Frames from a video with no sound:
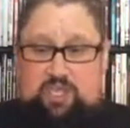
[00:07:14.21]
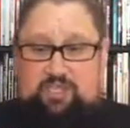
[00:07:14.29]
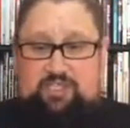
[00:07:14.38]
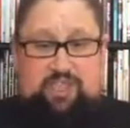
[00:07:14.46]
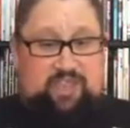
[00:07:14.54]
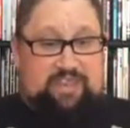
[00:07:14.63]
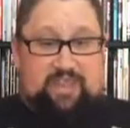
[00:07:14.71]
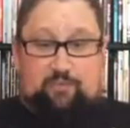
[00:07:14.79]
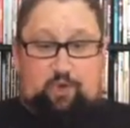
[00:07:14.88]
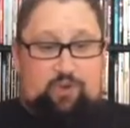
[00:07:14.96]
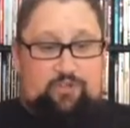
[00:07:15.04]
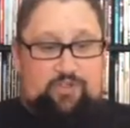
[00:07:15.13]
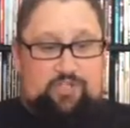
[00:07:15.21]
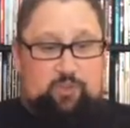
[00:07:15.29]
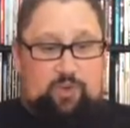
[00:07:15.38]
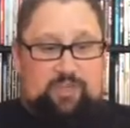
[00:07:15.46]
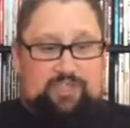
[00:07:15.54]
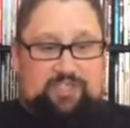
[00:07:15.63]
Let's see, I've never heard of this
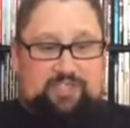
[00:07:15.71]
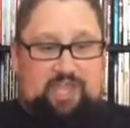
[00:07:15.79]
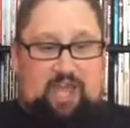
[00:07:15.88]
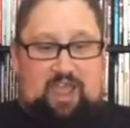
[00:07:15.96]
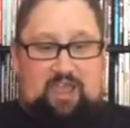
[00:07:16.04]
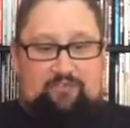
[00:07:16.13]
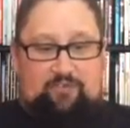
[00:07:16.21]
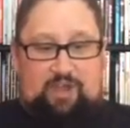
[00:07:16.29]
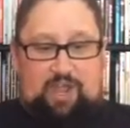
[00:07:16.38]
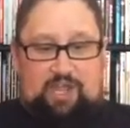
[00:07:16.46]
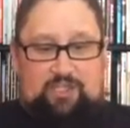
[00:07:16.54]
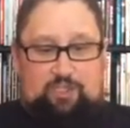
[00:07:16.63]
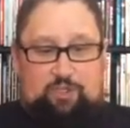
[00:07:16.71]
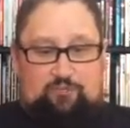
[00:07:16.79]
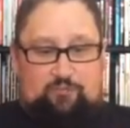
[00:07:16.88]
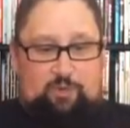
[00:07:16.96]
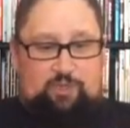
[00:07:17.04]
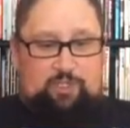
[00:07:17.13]
one. It says, eye for an eye, tooth
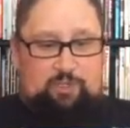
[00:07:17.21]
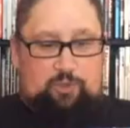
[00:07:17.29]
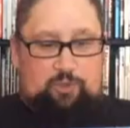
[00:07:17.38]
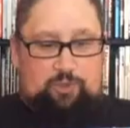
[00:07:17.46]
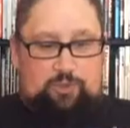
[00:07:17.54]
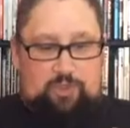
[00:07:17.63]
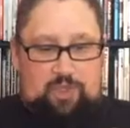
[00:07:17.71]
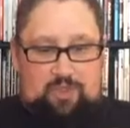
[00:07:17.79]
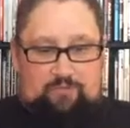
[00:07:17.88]
for a tooth,